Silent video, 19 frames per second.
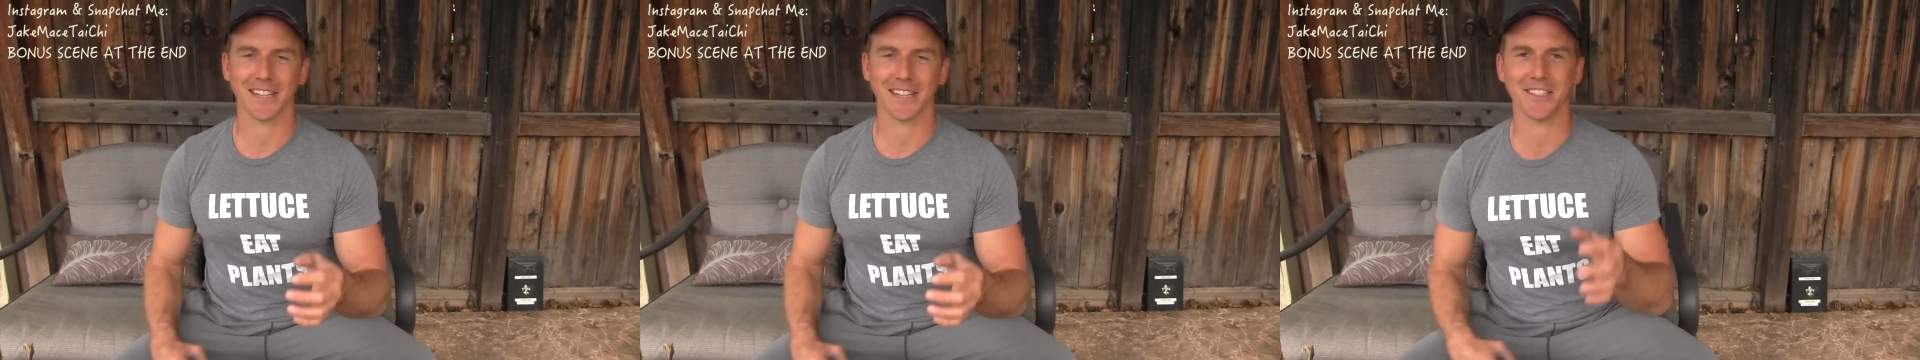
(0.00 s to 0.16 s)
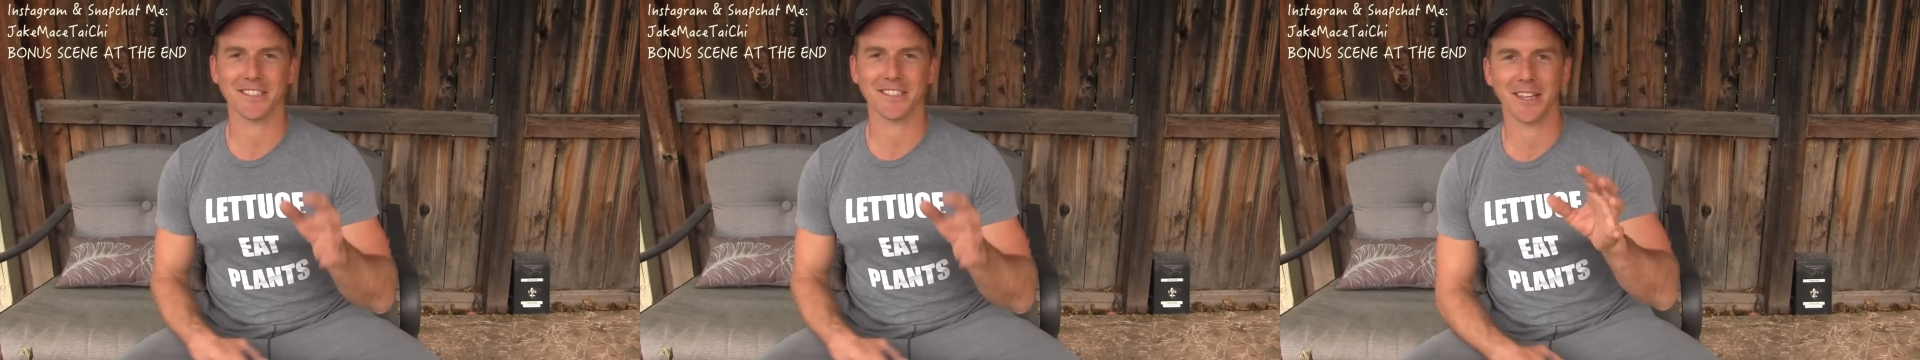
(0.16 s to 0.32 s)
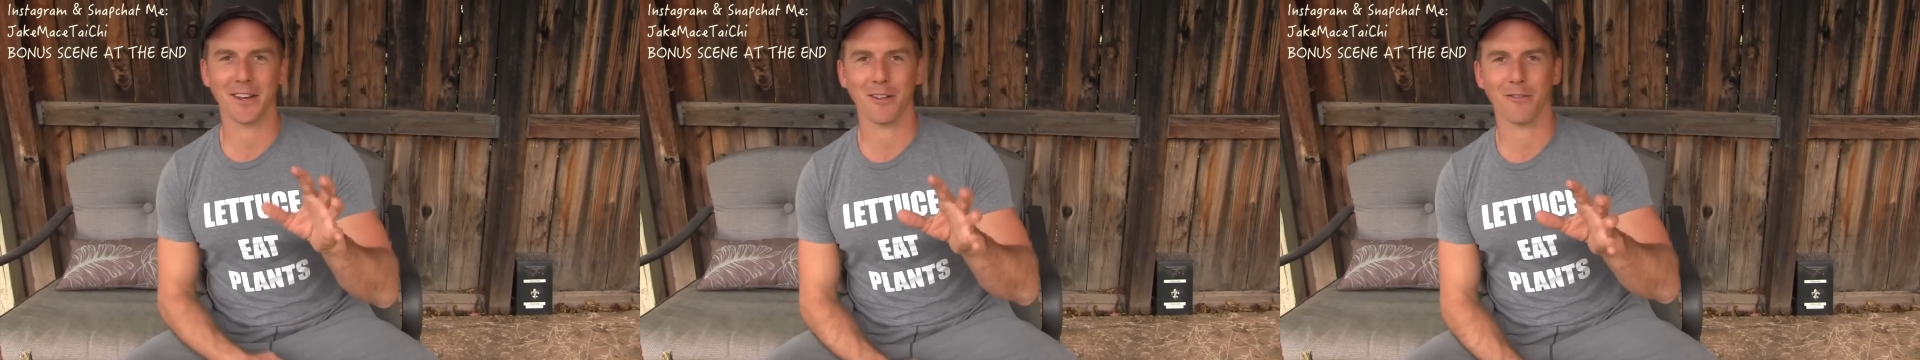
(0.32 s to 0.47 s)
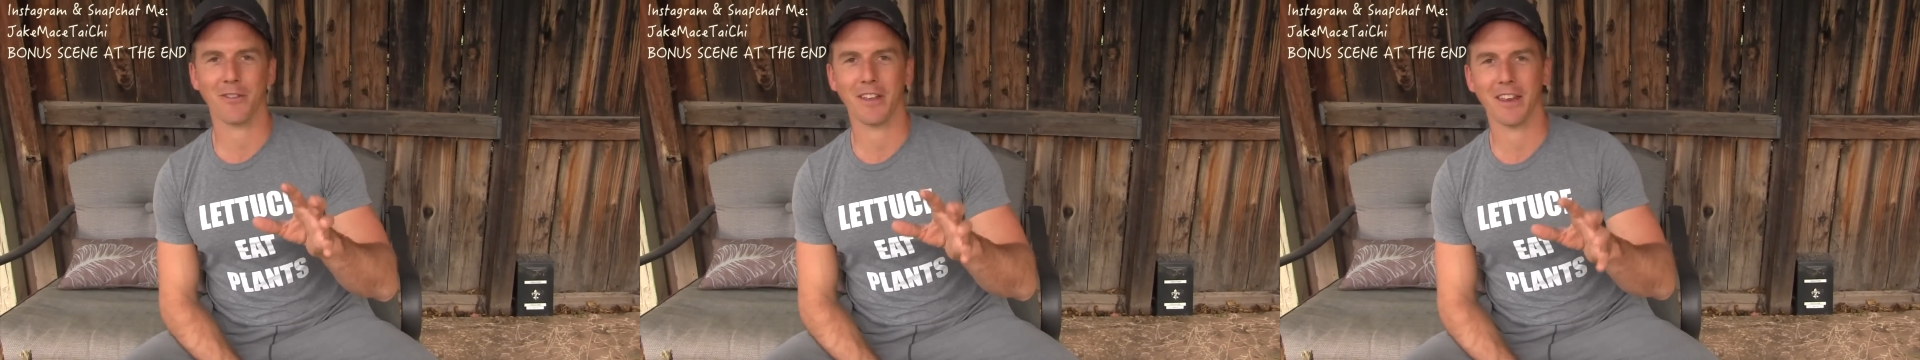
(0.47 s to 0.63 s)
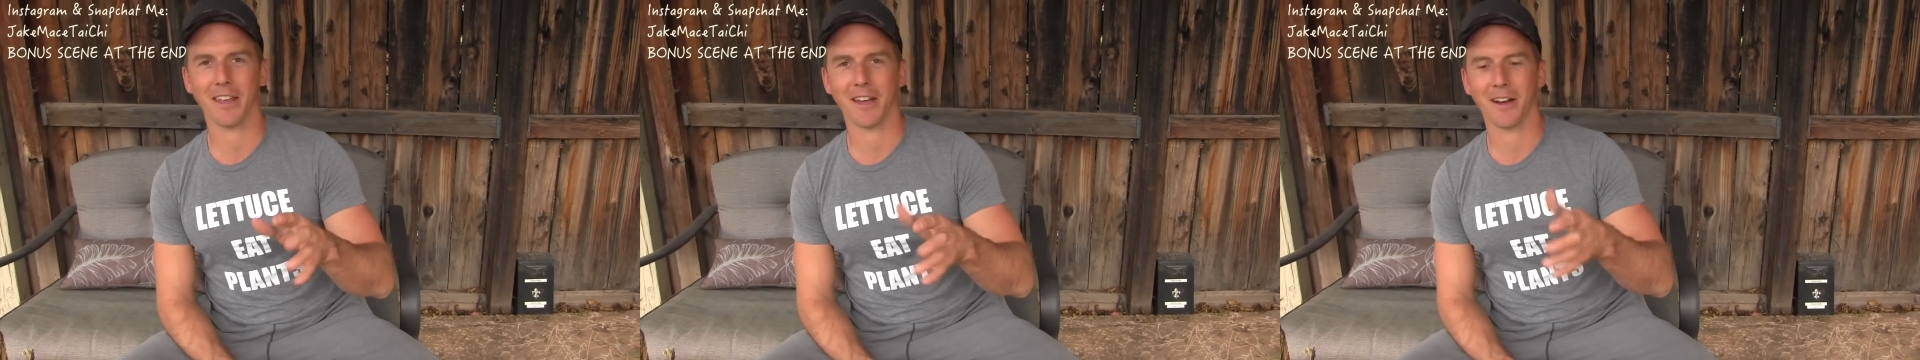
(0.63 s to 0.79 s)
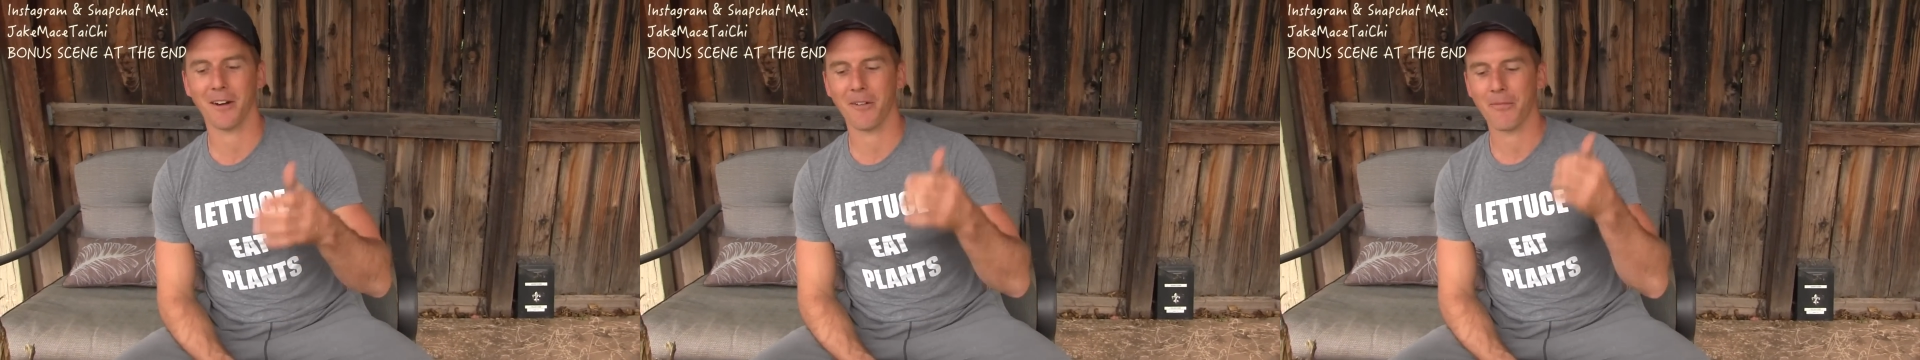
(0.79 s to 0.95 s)
I just did a
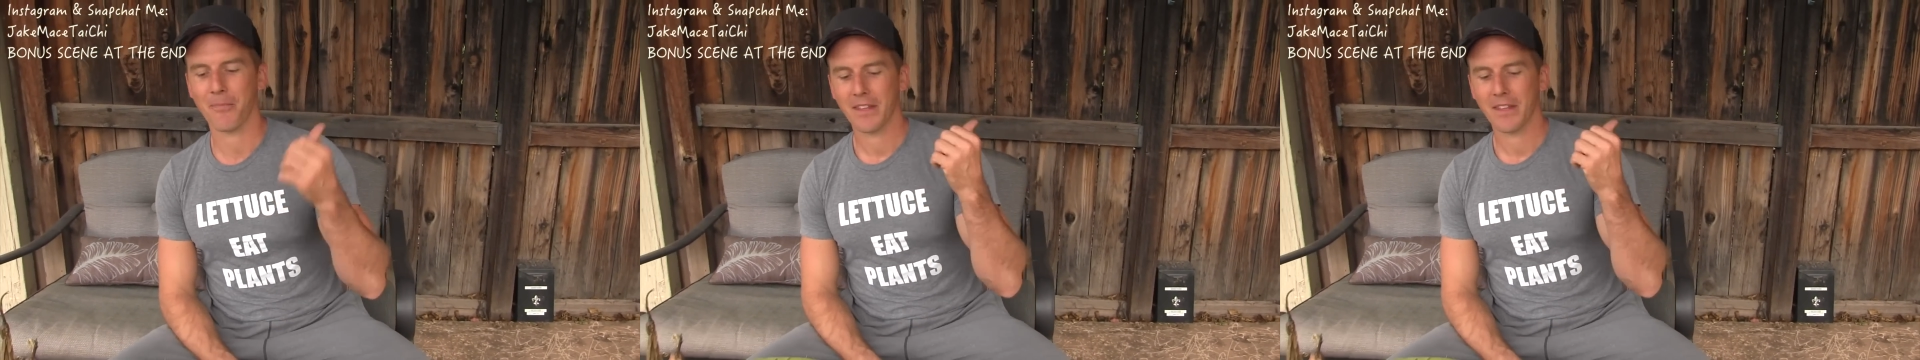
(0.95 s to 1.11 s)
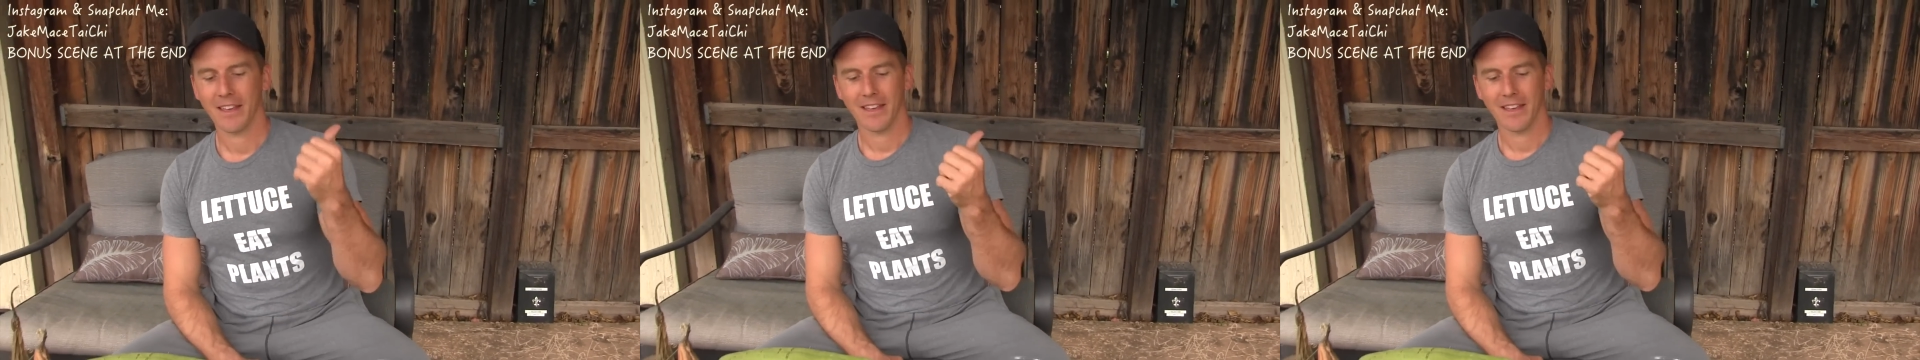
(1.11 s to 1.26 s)
video